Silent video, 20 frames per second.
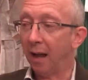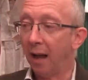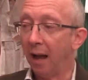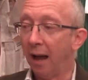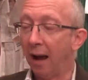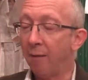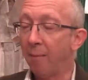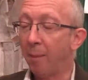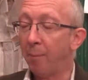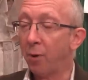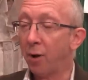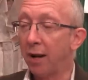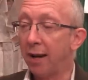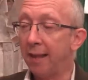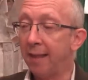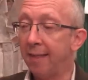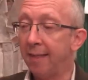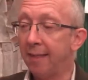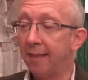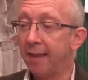I remember
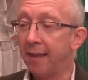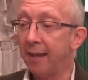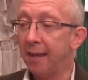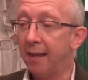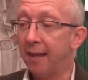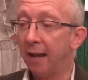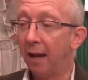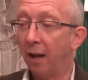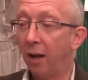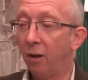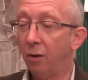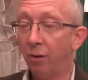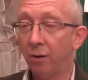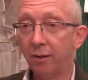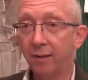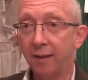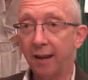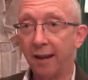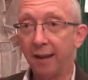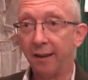in the older
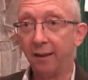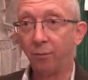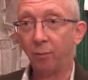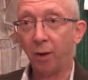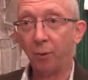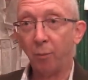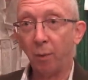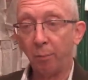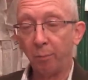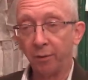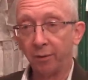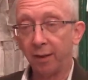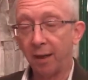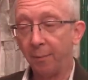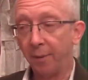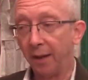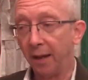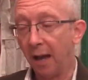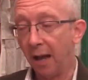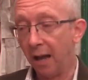days when one was
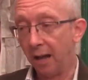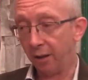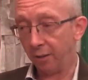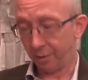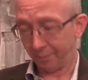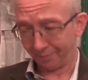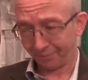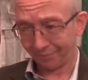coming out,